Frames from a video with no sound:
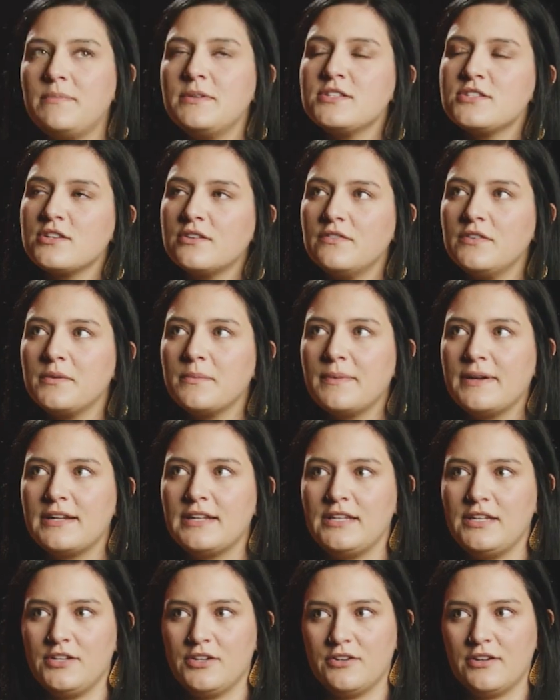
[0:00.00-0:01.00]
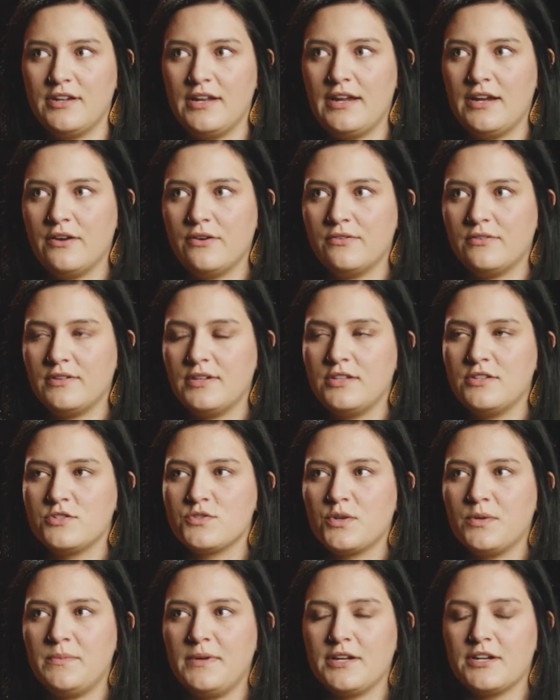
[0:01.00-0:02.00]
been serving about a year now in the
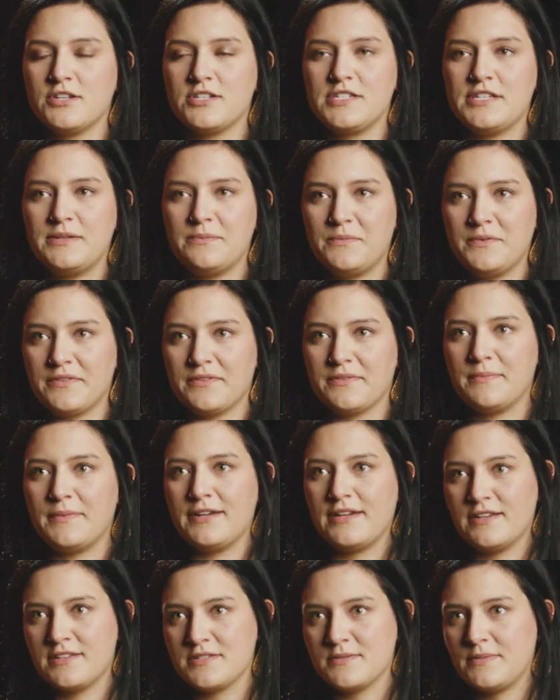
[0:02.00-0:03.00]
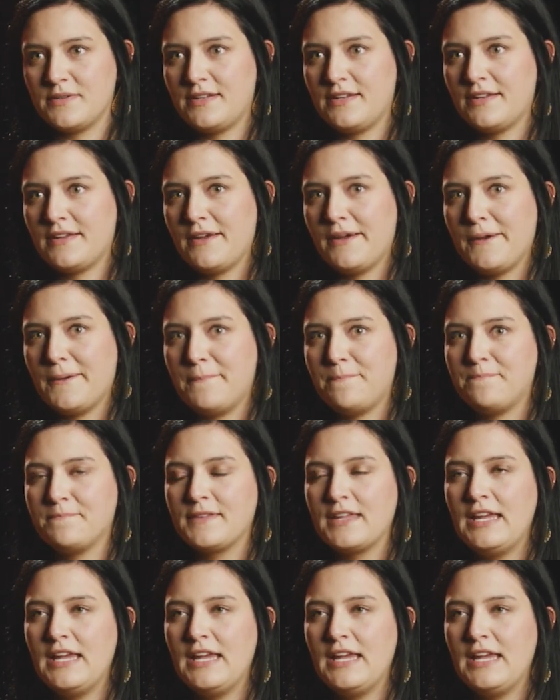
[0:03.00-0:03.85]
Joymaker team with my husband. Um,